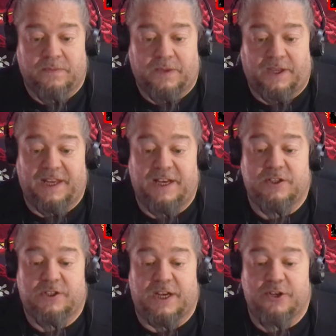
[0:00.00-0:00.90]

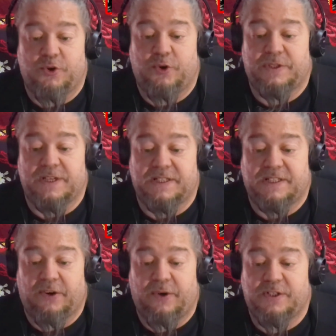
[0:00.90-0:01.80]
Giddings introduced a
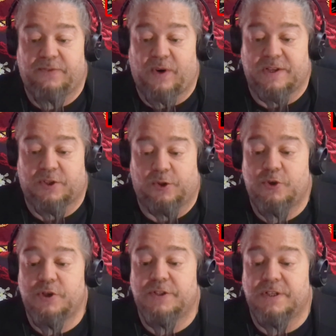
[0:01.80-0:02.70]
series of resolutions